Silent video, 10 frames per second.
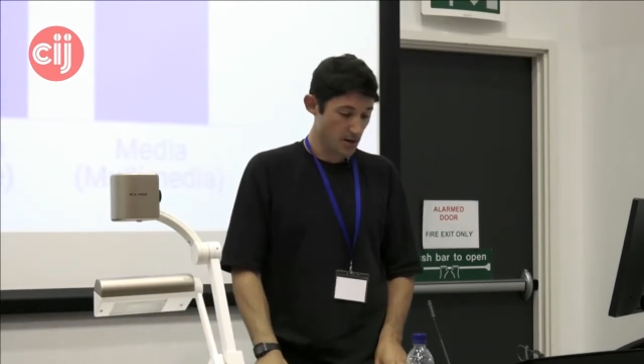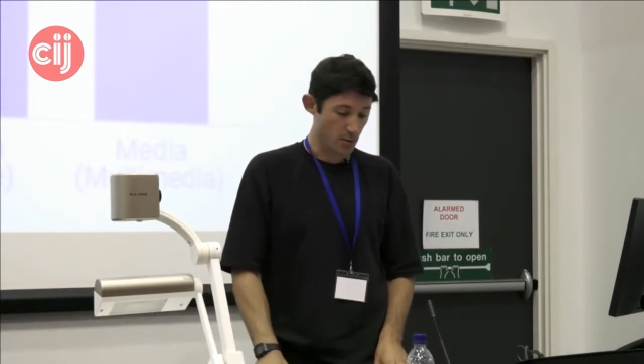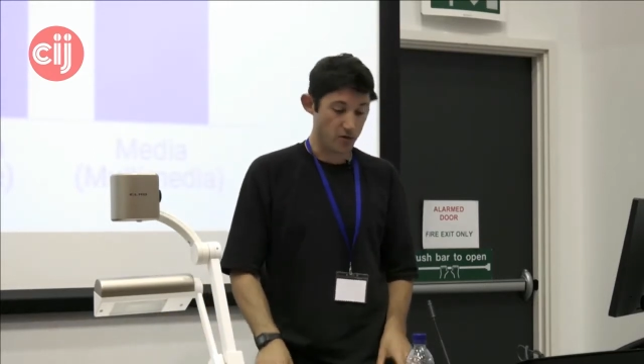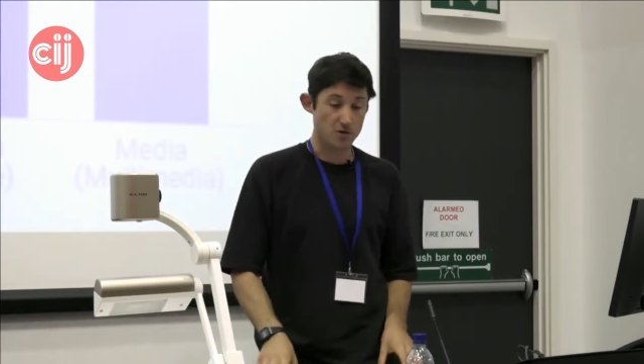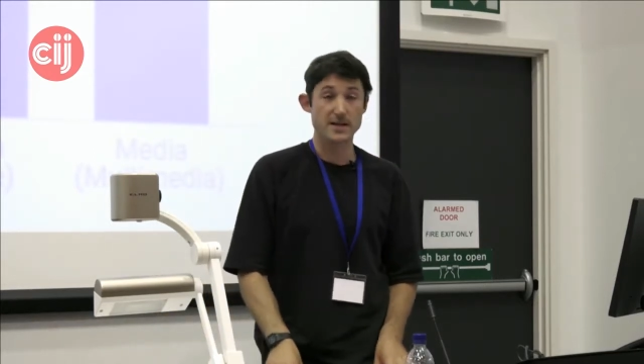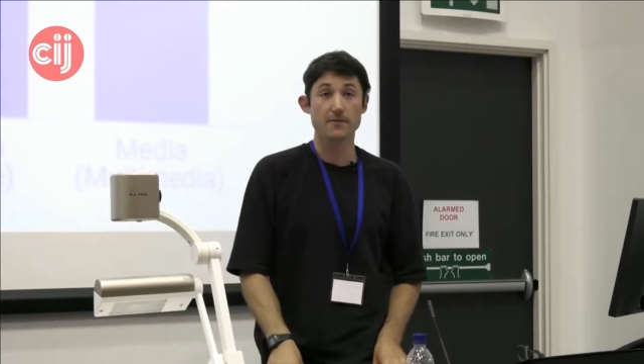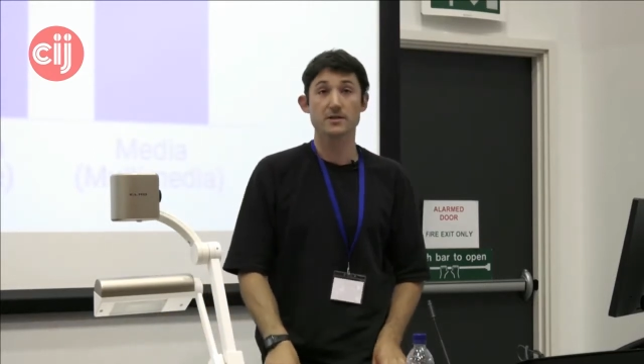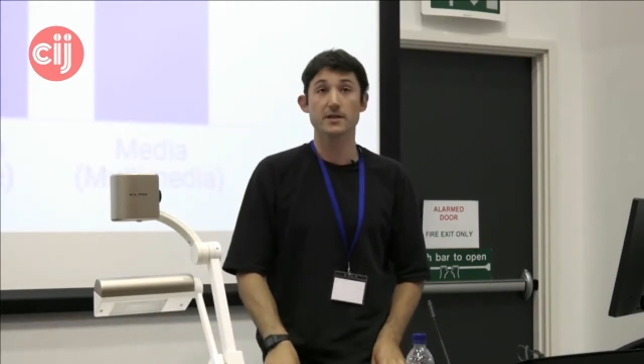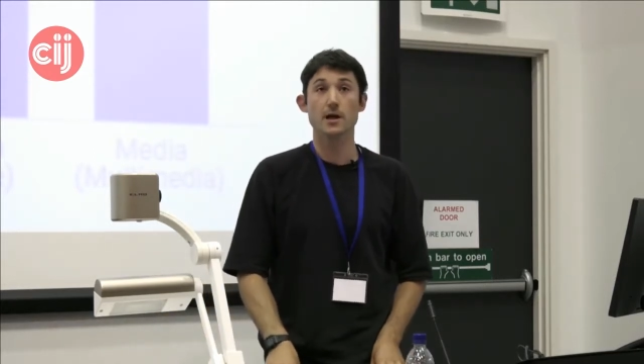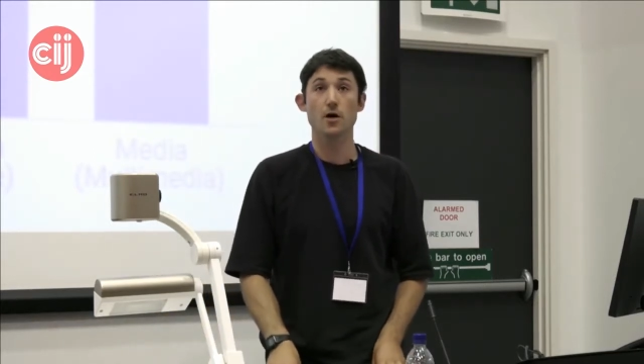we've got
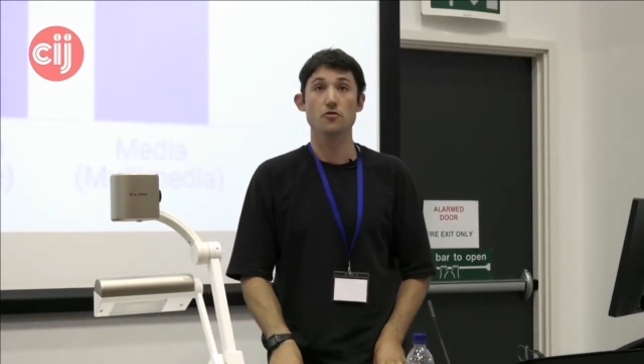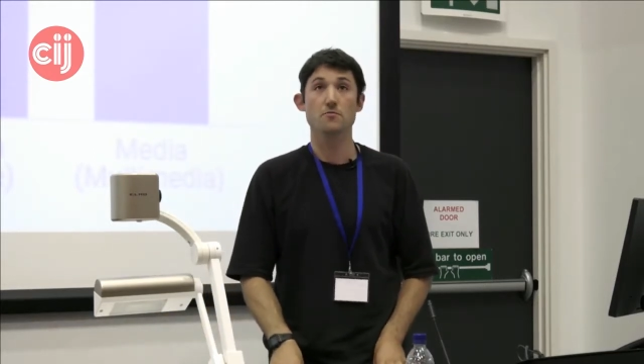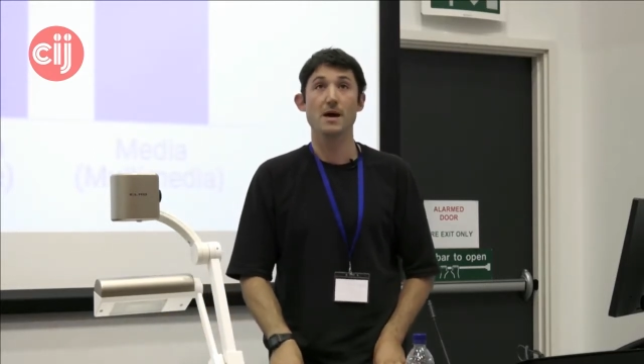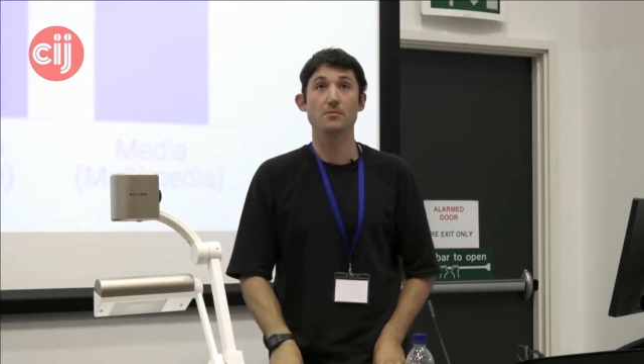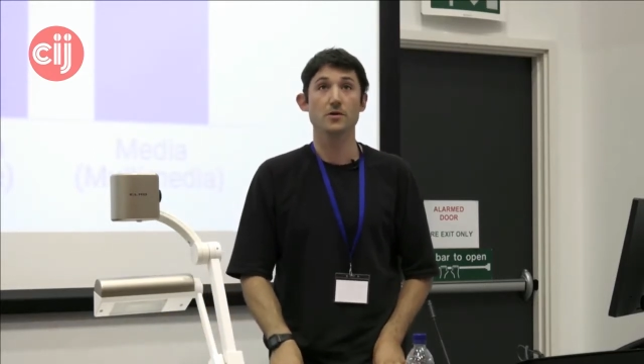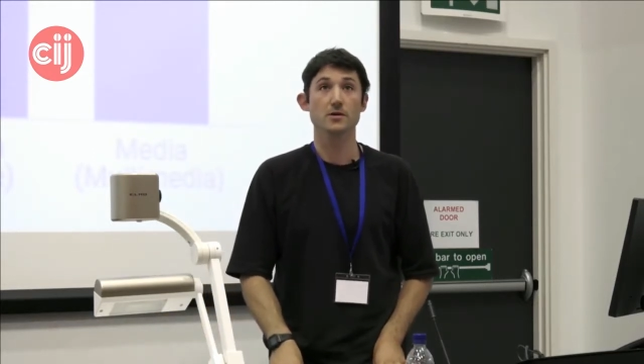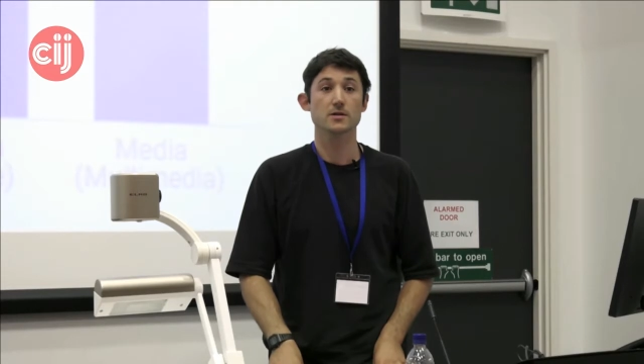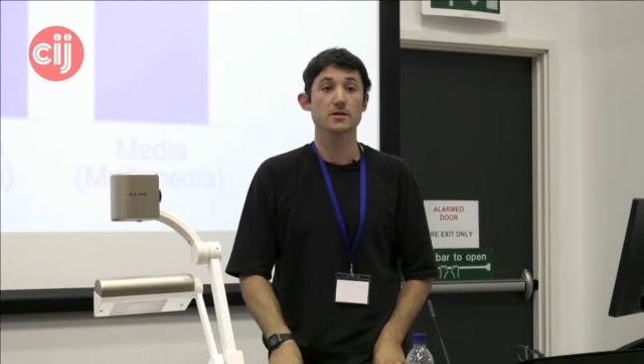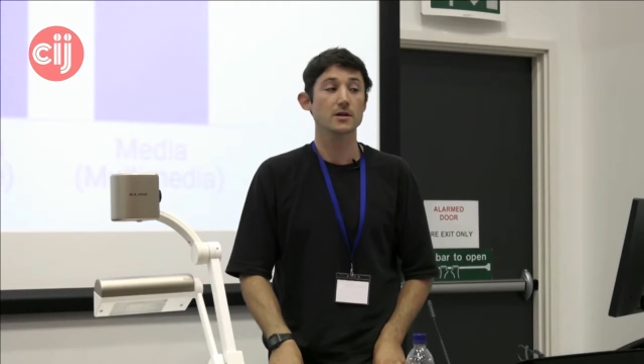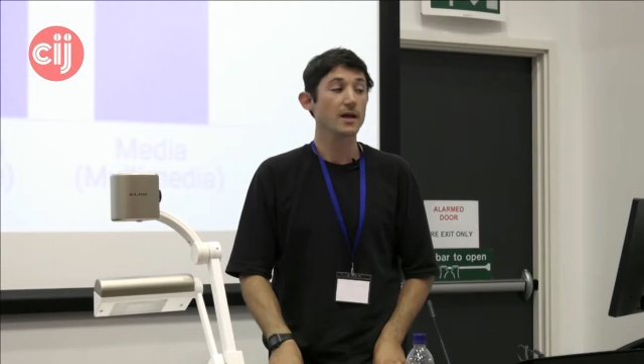1,700
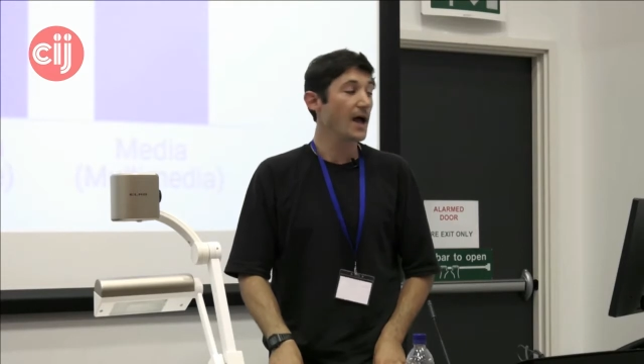members